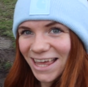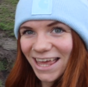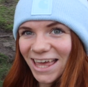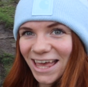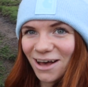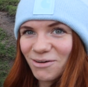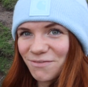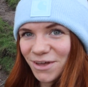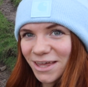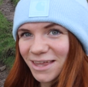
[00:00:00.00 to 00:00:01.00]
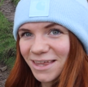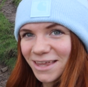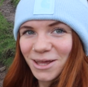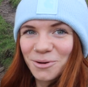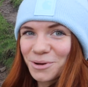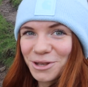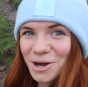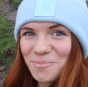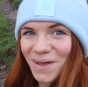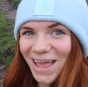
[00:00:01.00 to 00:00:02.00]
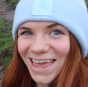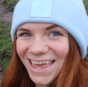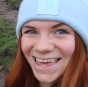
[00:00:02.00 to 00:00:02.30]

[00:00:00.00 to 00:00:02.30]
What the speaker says: He, however, will not be.